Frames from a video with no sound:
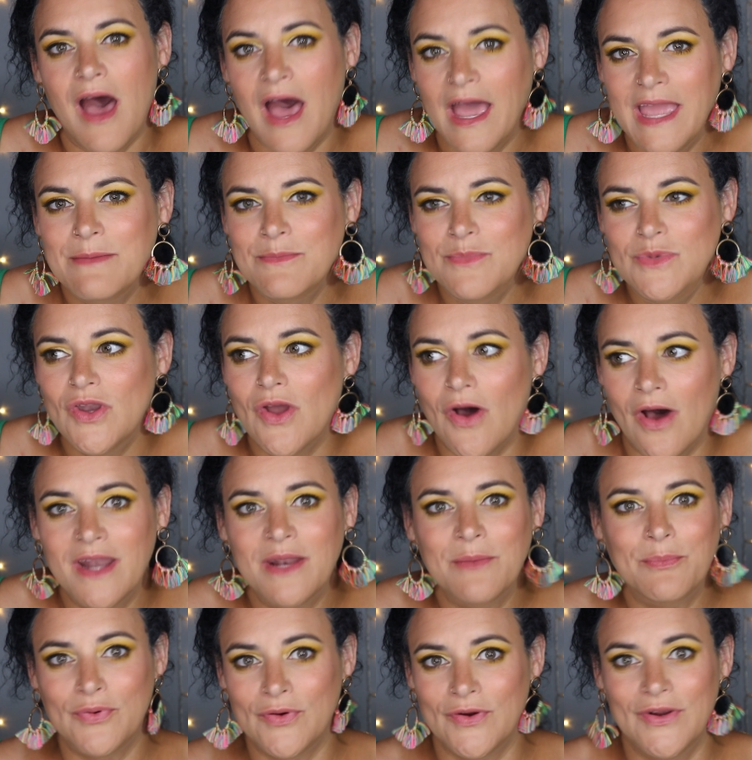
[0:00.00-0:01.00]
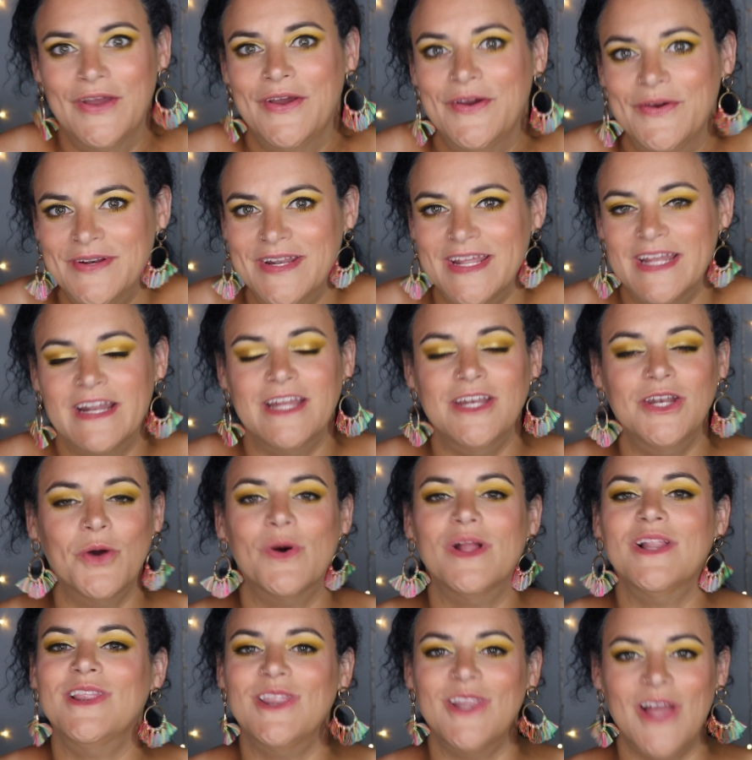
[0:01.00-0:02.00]
I am not a prude and I
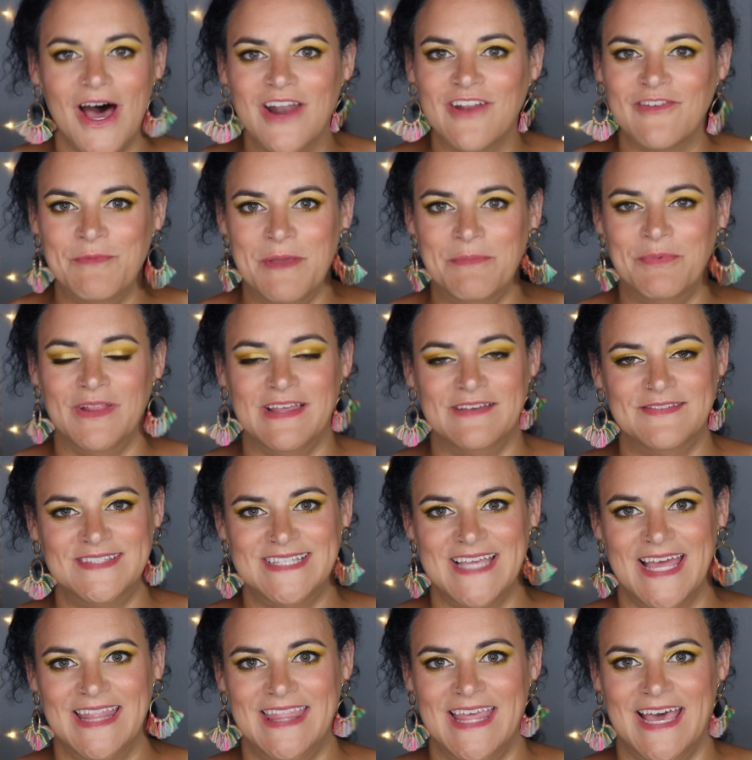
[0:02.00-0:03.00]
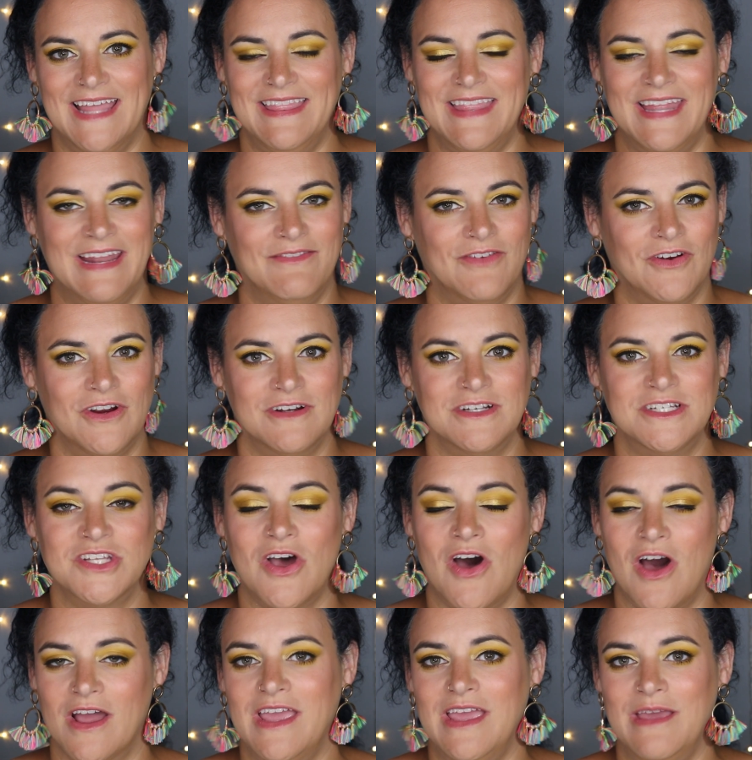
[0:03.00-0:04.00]
know a lot of people have said that, that I've heard
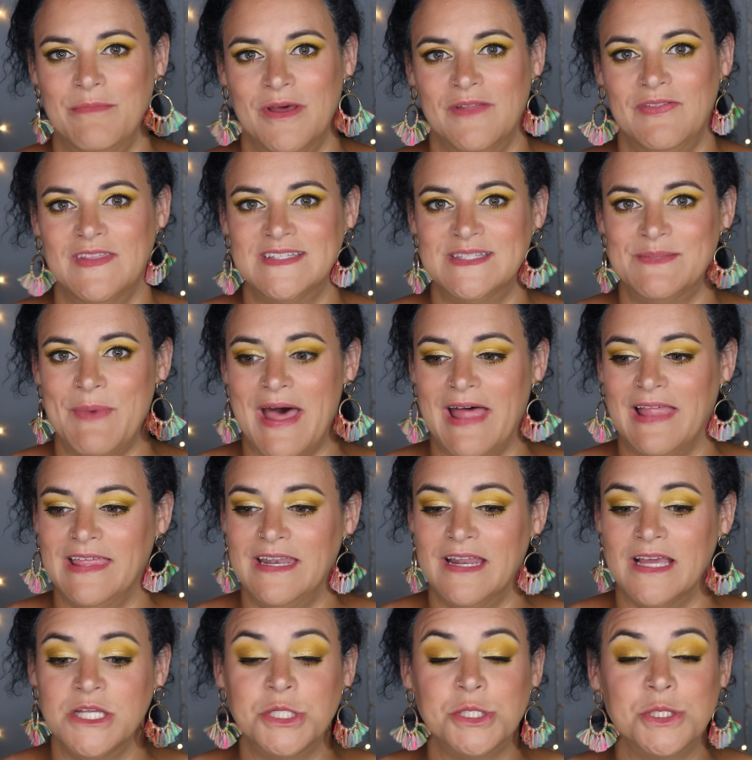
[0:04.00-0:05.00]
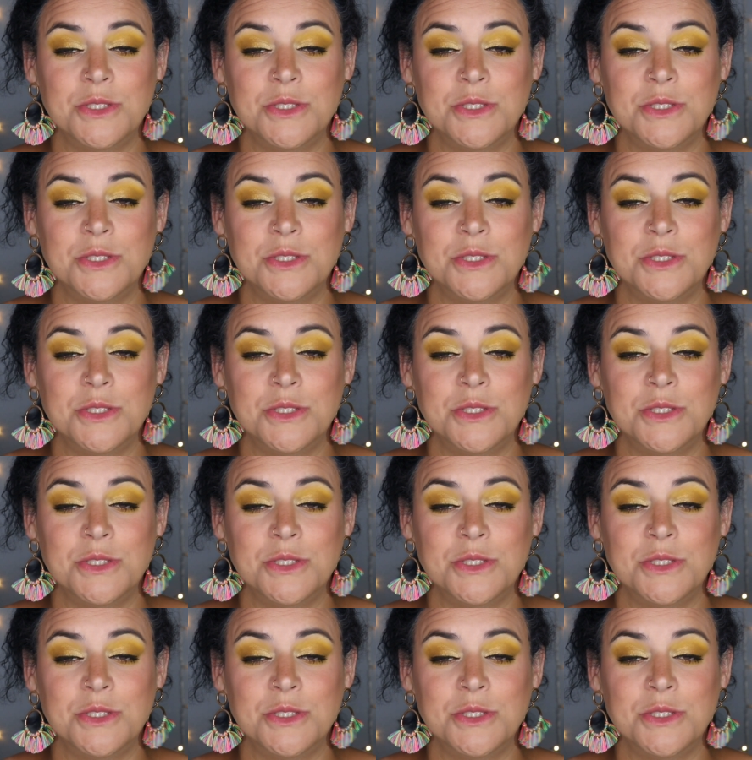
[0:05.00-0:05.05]
talking about this palette. I